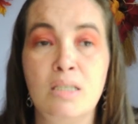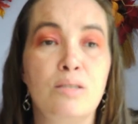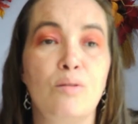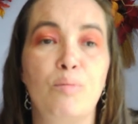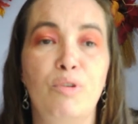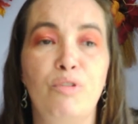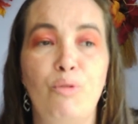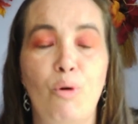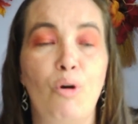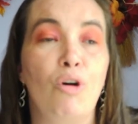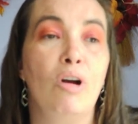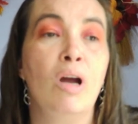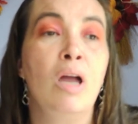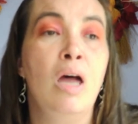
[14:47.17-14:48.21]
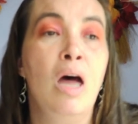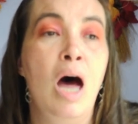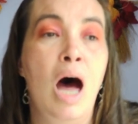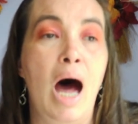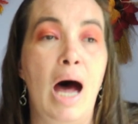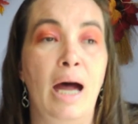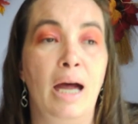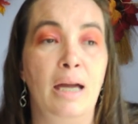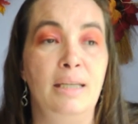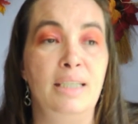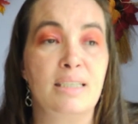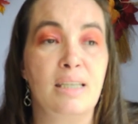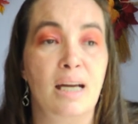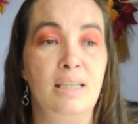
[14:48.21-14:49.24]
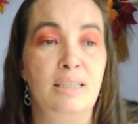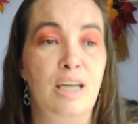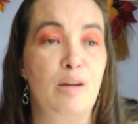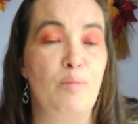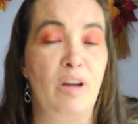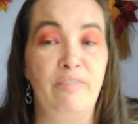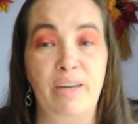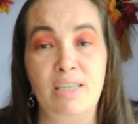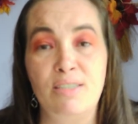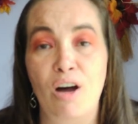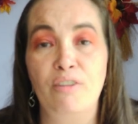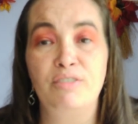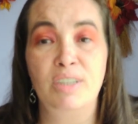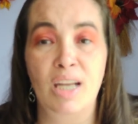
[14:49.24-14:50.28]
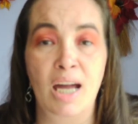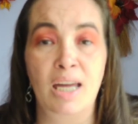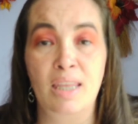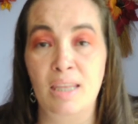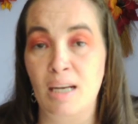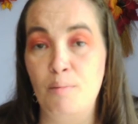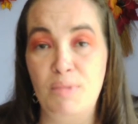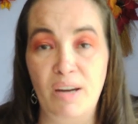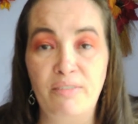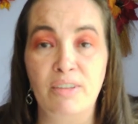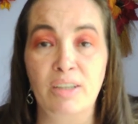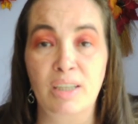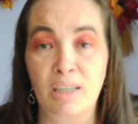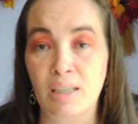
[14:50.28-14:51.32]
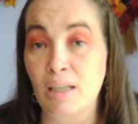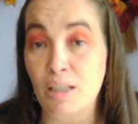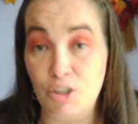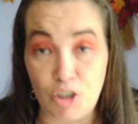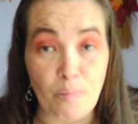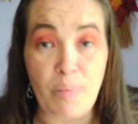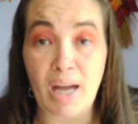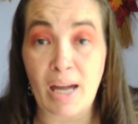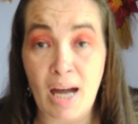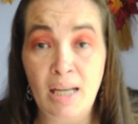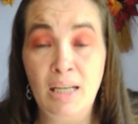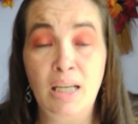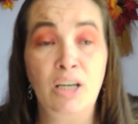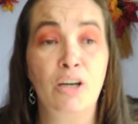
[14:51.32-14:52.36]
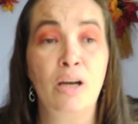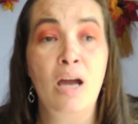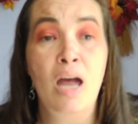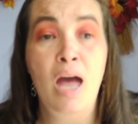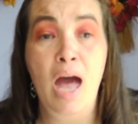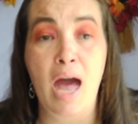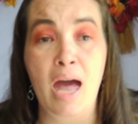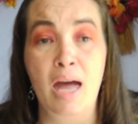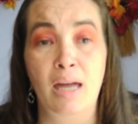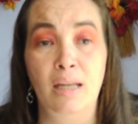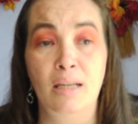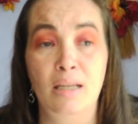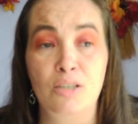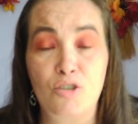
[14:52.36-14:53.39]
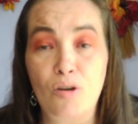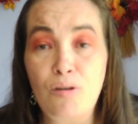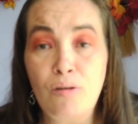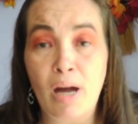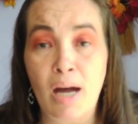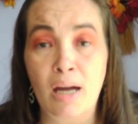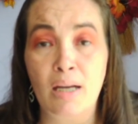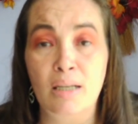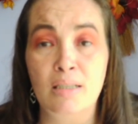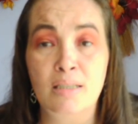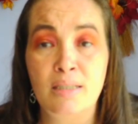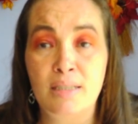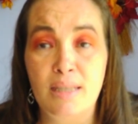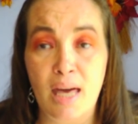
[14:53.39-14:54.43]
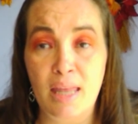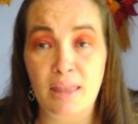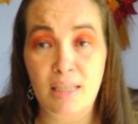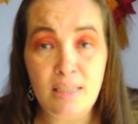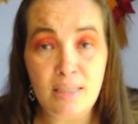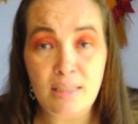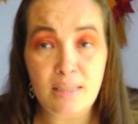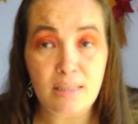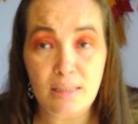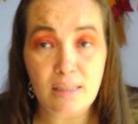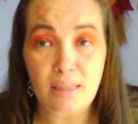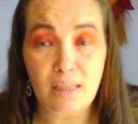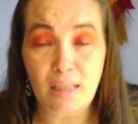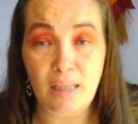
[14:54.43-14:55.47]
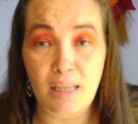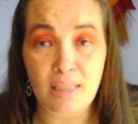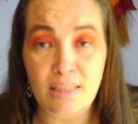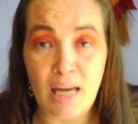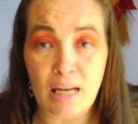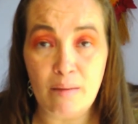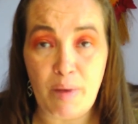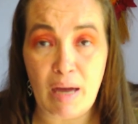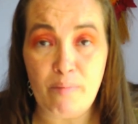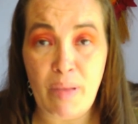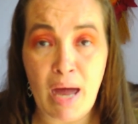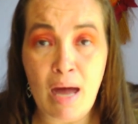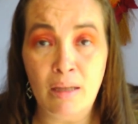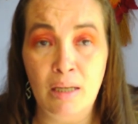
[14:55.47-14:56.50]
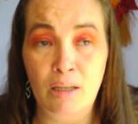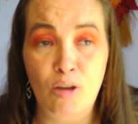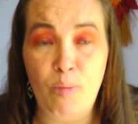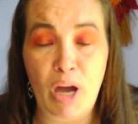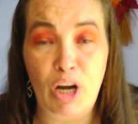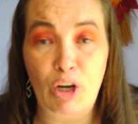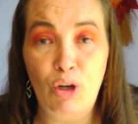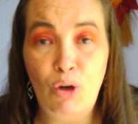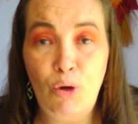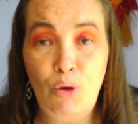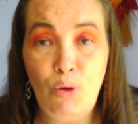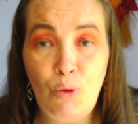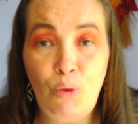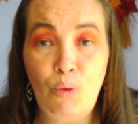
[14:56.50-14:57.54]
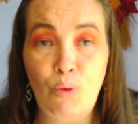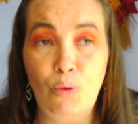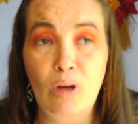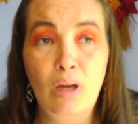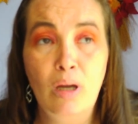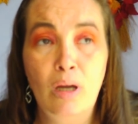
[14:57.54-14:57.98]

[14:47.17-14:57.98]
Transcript: So before I decide to take my face off tonight, then I'm definitely going to jump back on here and show you guys that this is not a bad palette, no matter who